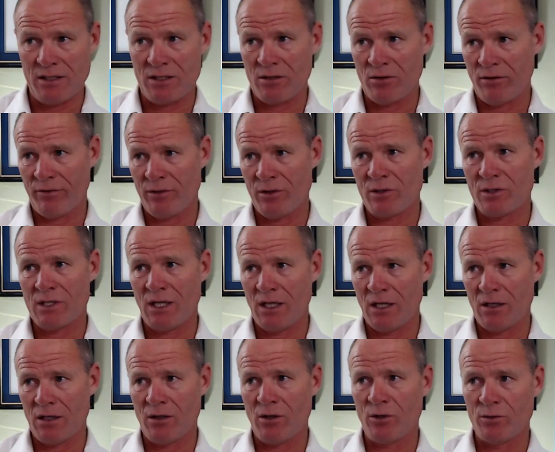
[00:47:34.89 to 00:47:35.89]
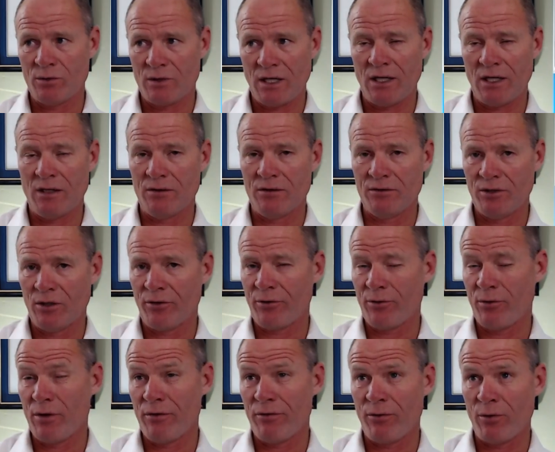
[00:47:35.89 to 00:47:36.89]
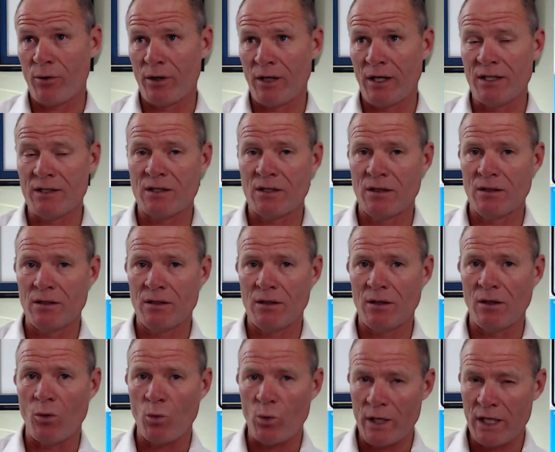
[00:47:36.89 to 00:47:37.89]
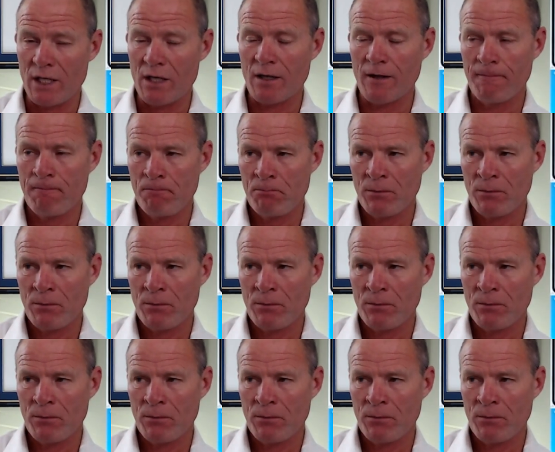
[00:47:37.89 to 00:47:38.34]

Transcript: So if you're staying in a hotel, you know, 3 or 4 nights a week,